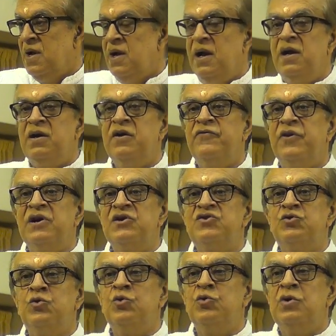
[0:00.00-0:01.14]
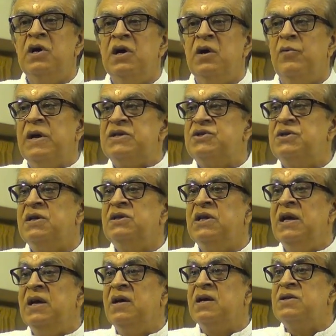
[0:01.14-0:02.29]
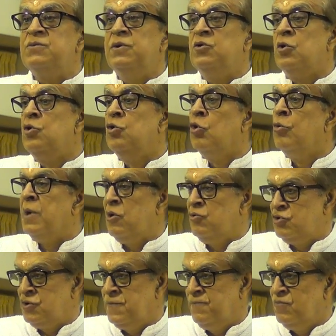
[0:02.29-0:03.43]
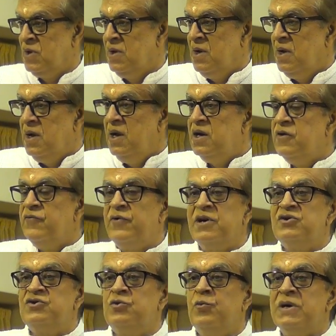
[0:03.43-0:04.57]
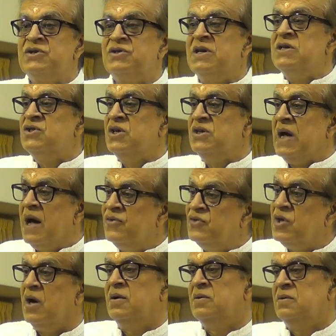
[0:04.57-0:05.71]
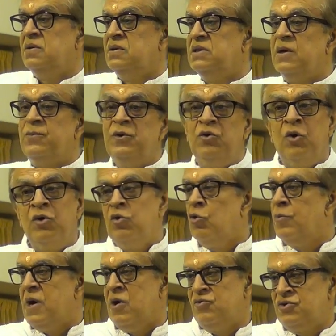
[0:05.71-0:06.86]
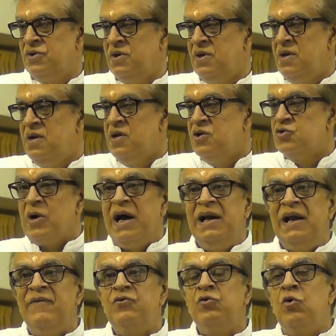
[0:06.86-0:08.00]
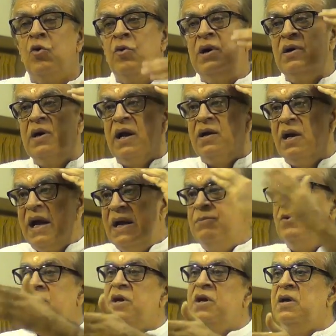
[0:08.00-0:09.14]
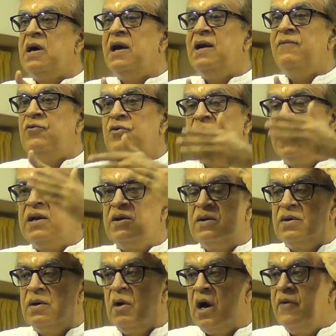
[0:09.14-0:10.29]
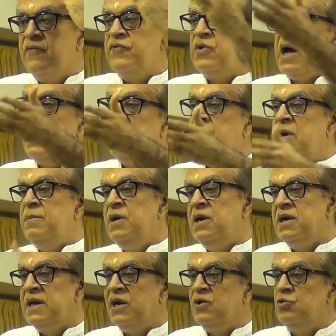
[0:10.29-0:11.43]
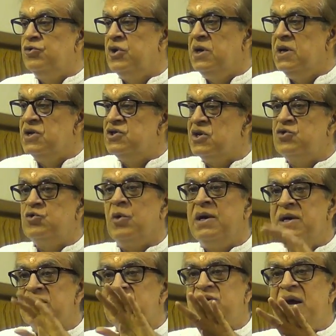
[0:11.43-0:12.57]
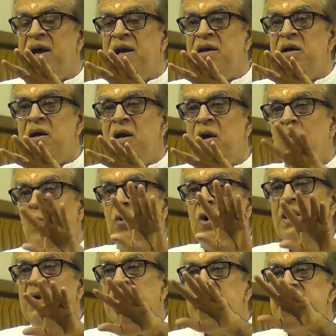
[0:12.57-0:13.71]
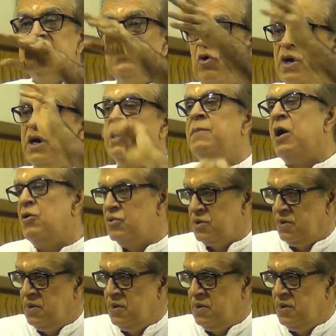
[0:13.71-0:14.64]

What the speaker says: It refers to Western thinkers we don't know about. It refers to Western Siddhanta that we don't know about. So I'll have to go and get a library. I'll have to take a lot of time. Maybe it'll take 2-3 years just to understand what is he talking about.